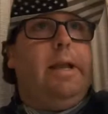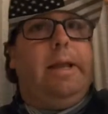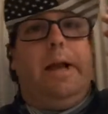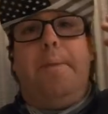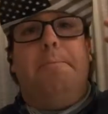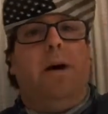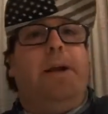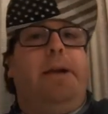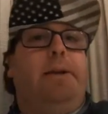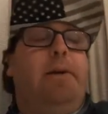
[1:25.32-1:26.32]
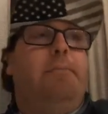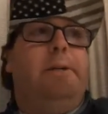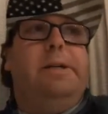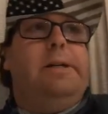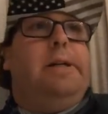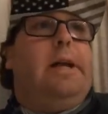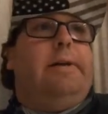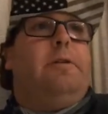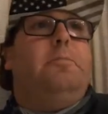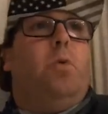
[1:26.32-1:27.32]
And then I might end up
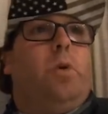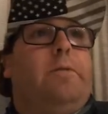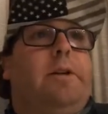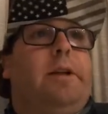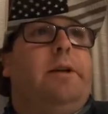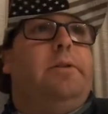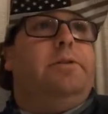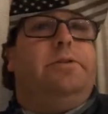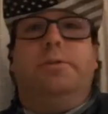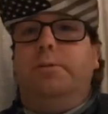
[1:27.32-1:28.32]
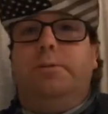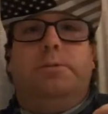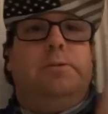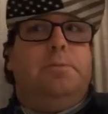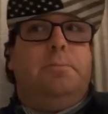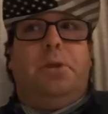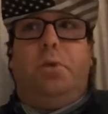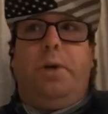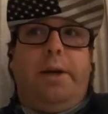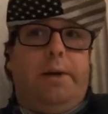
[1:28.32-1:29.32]
having more videos
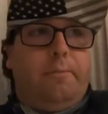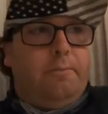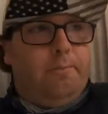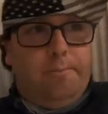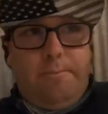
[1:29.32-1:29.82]
between,